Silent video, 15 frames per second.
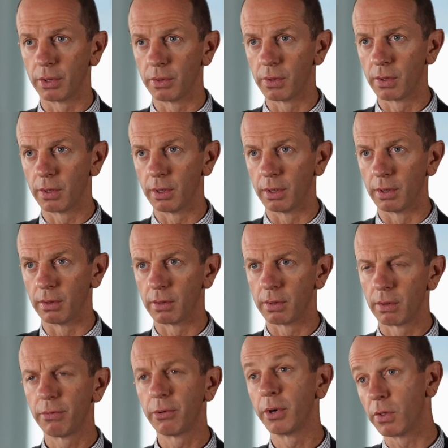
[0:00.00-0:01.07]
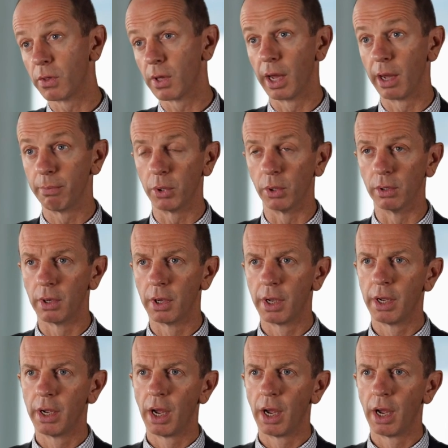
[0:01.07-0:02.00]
concerns. For example,